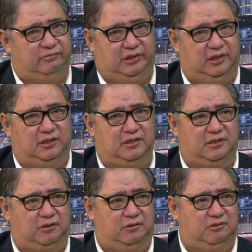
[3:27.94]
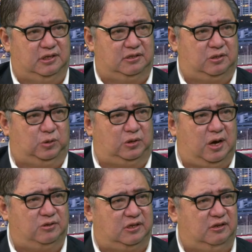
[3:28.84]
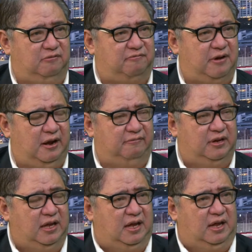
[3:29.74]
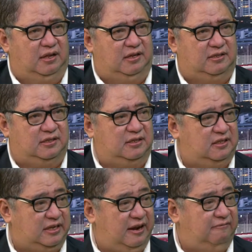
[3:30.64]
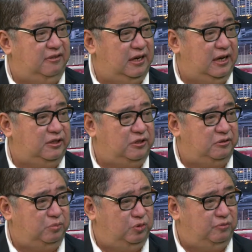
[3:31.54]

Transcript: years ago, since 2005. This is the Save the Nation movement.